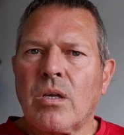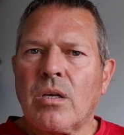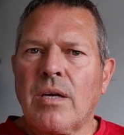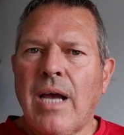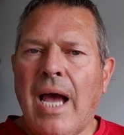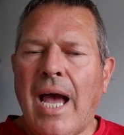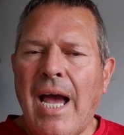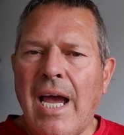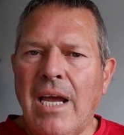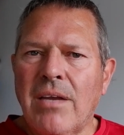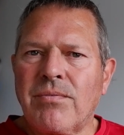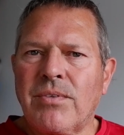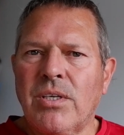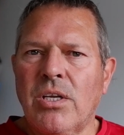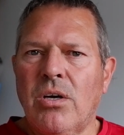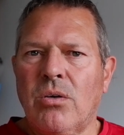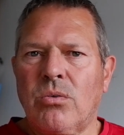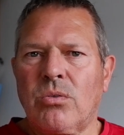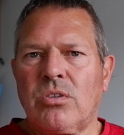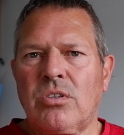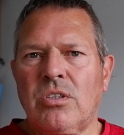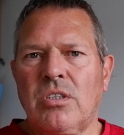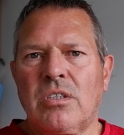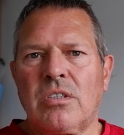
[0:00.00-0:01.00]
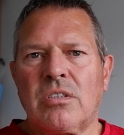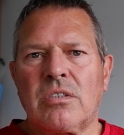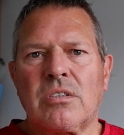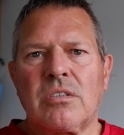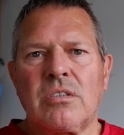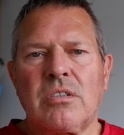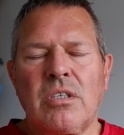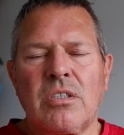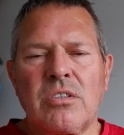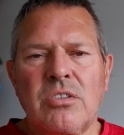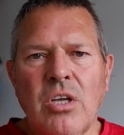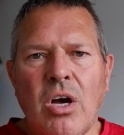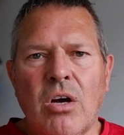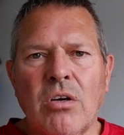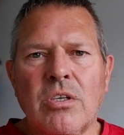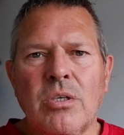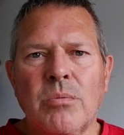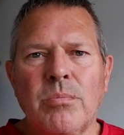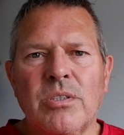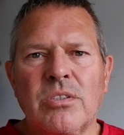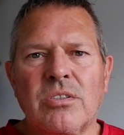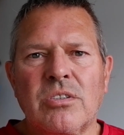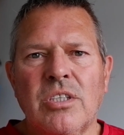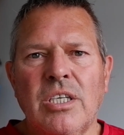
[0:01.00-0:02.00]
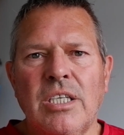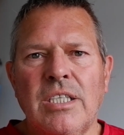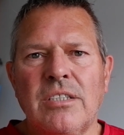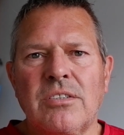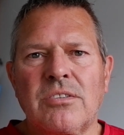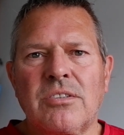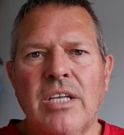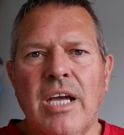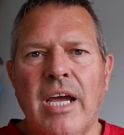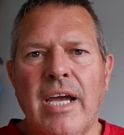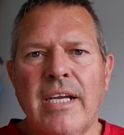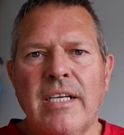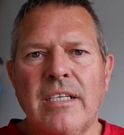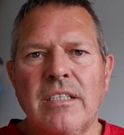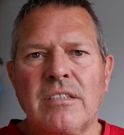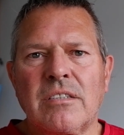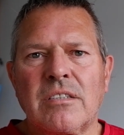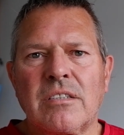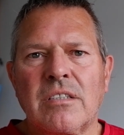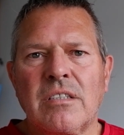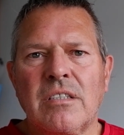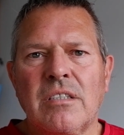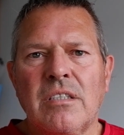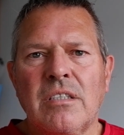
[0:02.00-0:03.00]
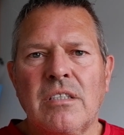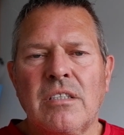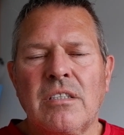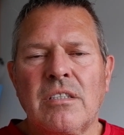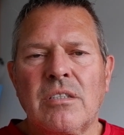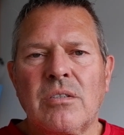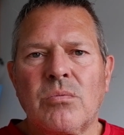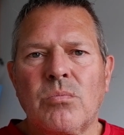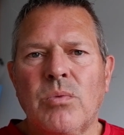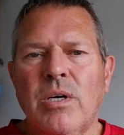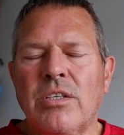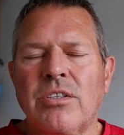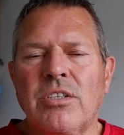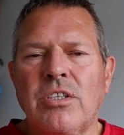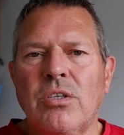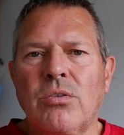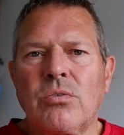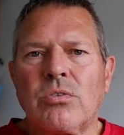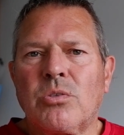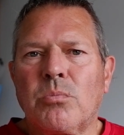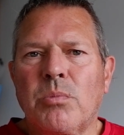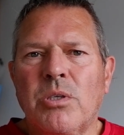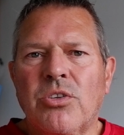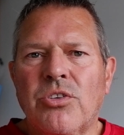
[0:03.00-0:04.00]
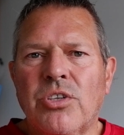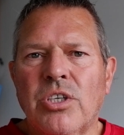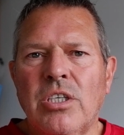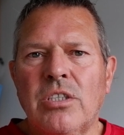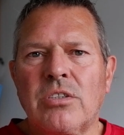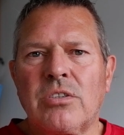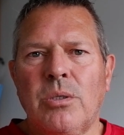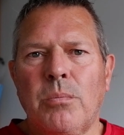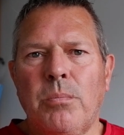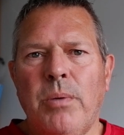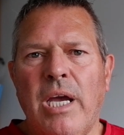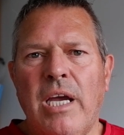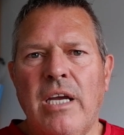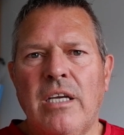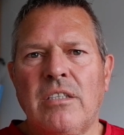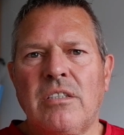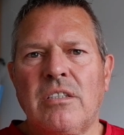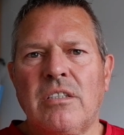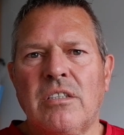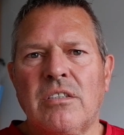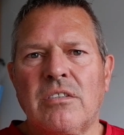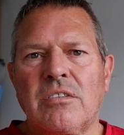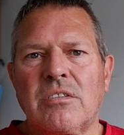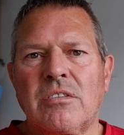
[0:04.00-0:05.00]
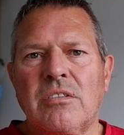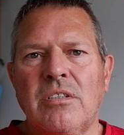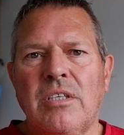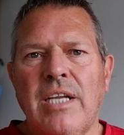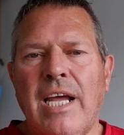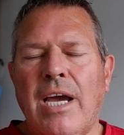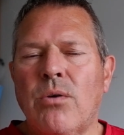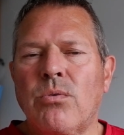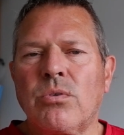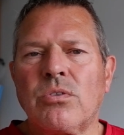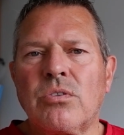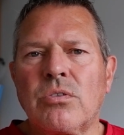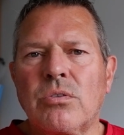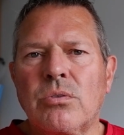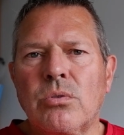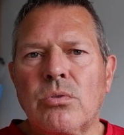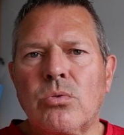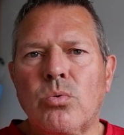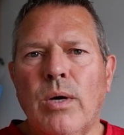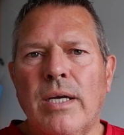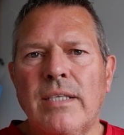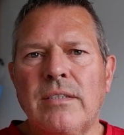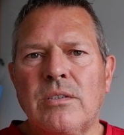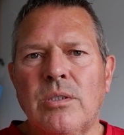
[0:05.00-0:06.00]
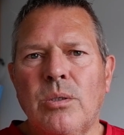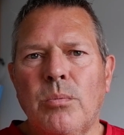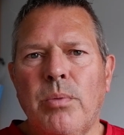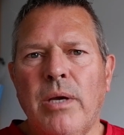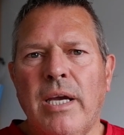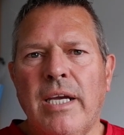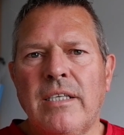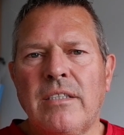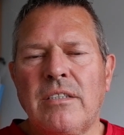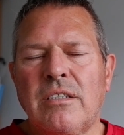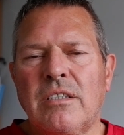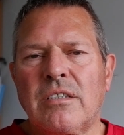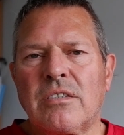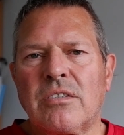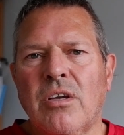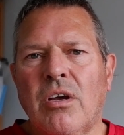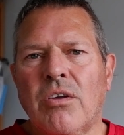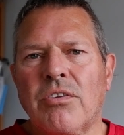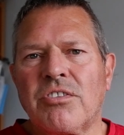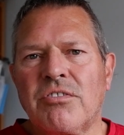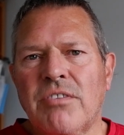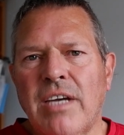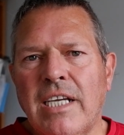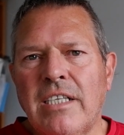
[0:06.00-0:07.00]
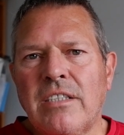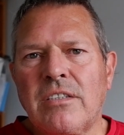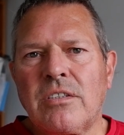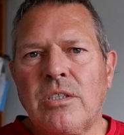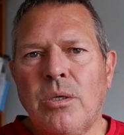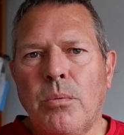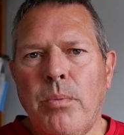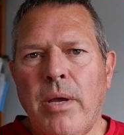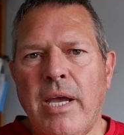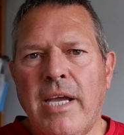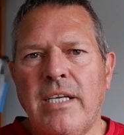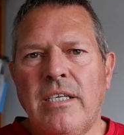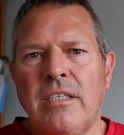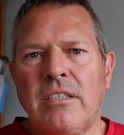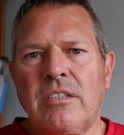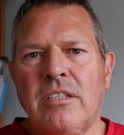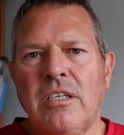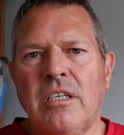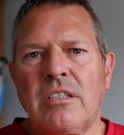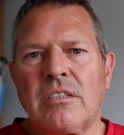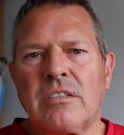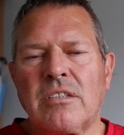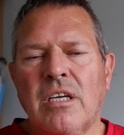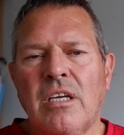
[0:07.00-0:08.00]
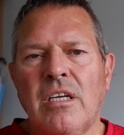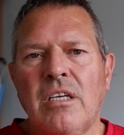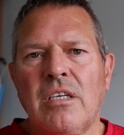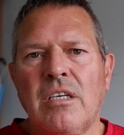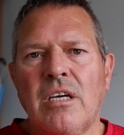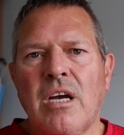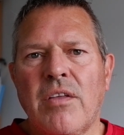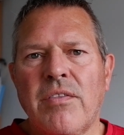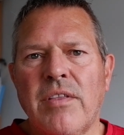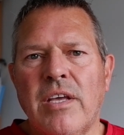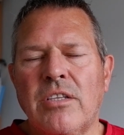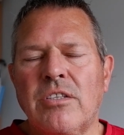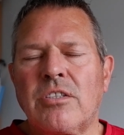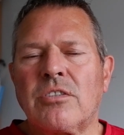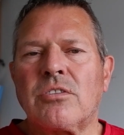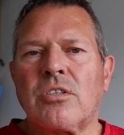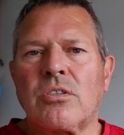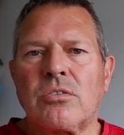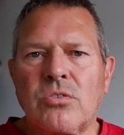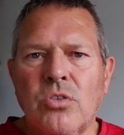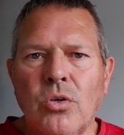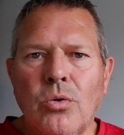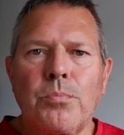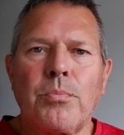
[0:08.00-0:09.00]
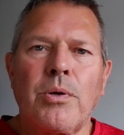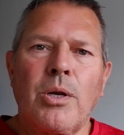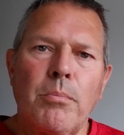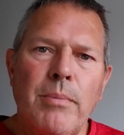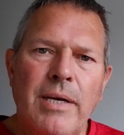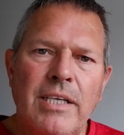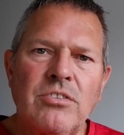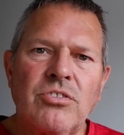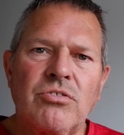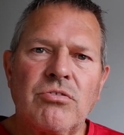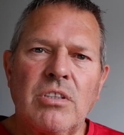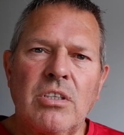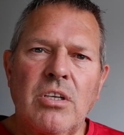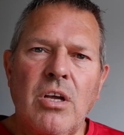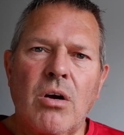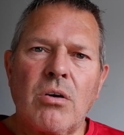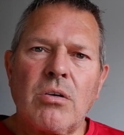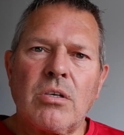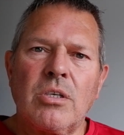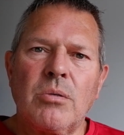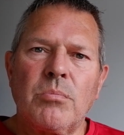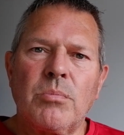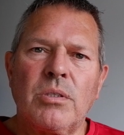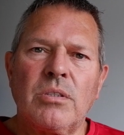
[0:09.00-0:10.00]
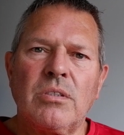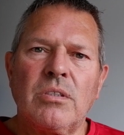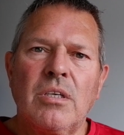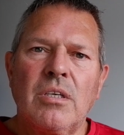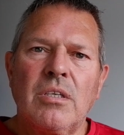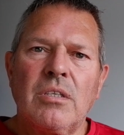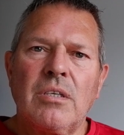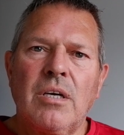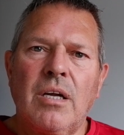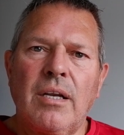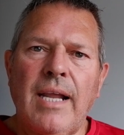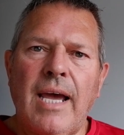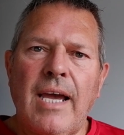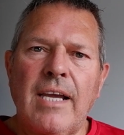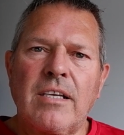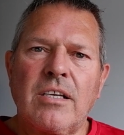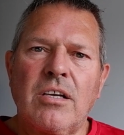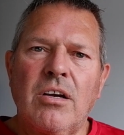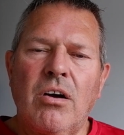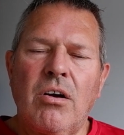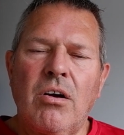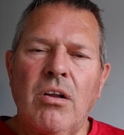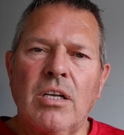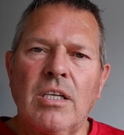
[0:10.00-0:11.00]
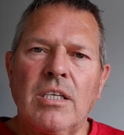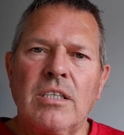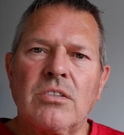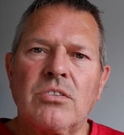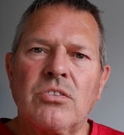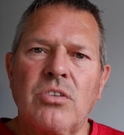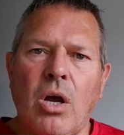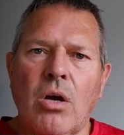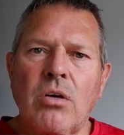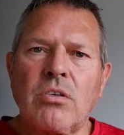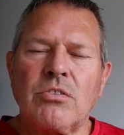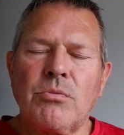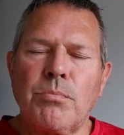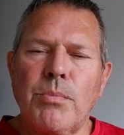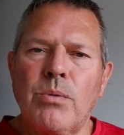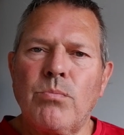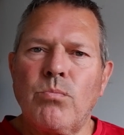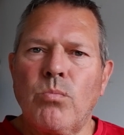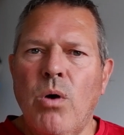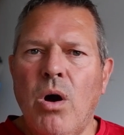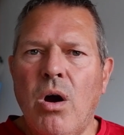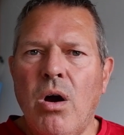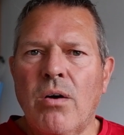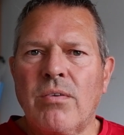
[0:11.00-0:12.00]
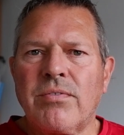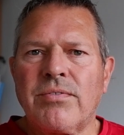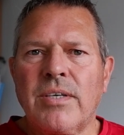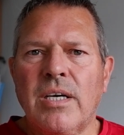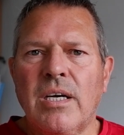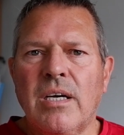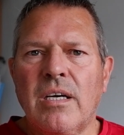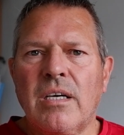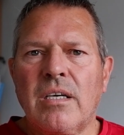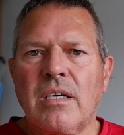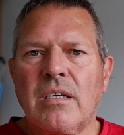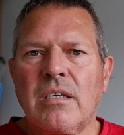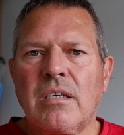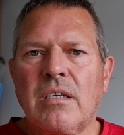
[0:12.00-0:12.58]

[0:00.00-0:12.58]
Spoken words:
I've noticed that documents these days, where they used to be 30 pages, they're now 120 pages or they're 80 pages, and then there's a supplementary document, and I call it document warfare,